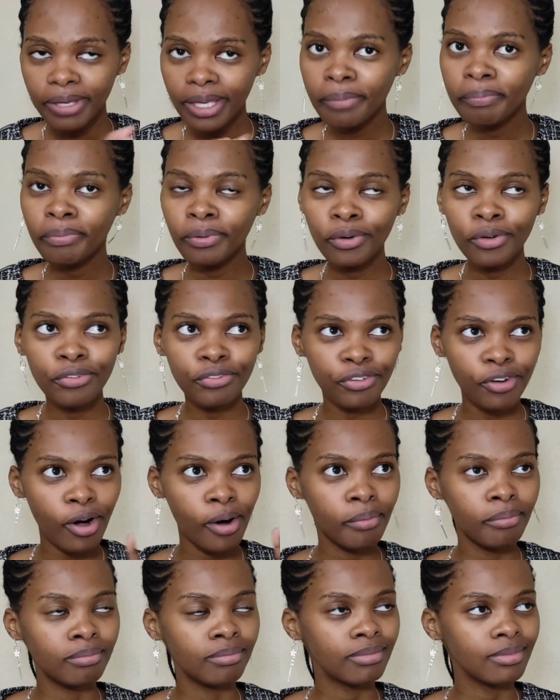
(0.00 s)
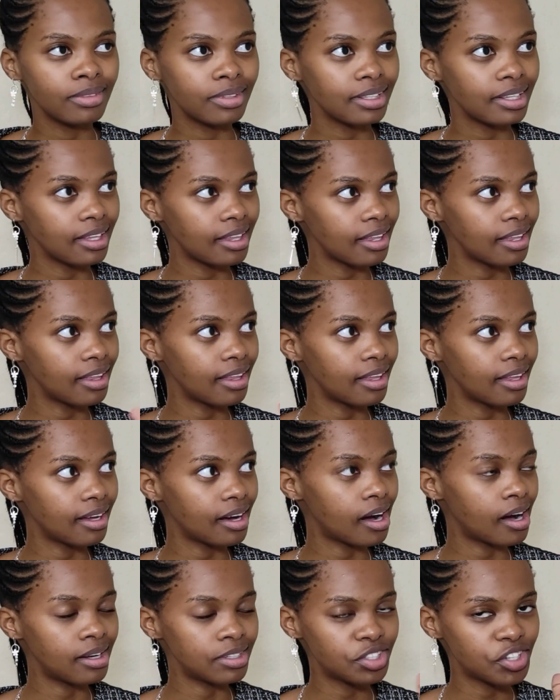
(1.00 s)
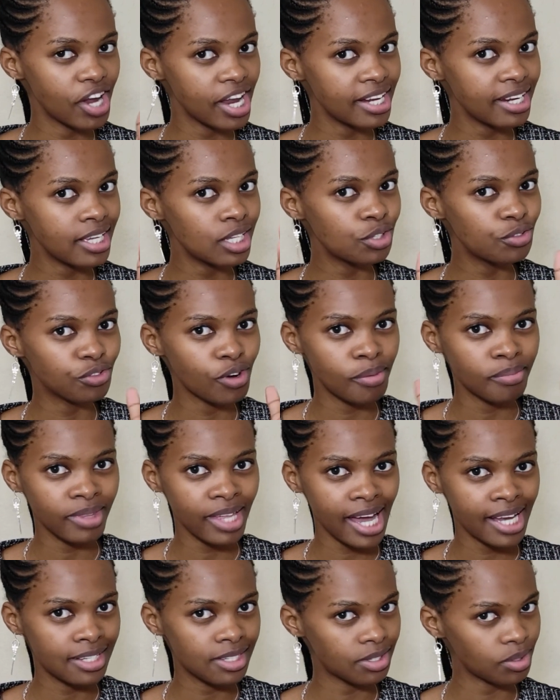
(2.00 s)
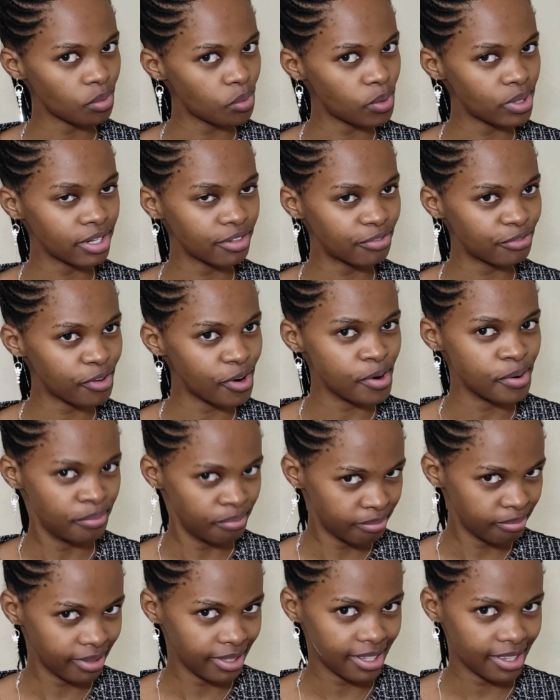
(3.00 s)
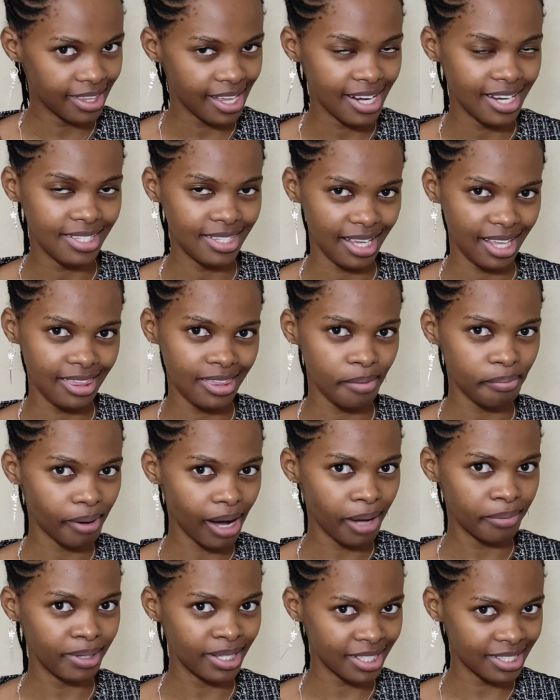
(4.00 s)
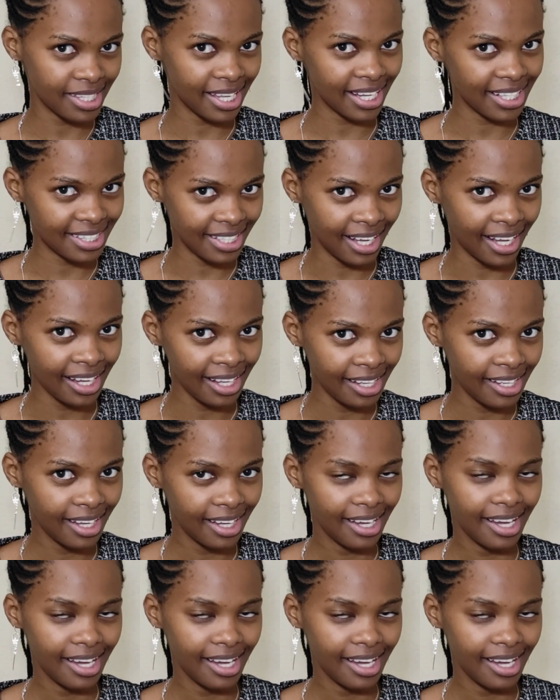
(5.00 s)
People from, trainees from that audit firm that is in the public sector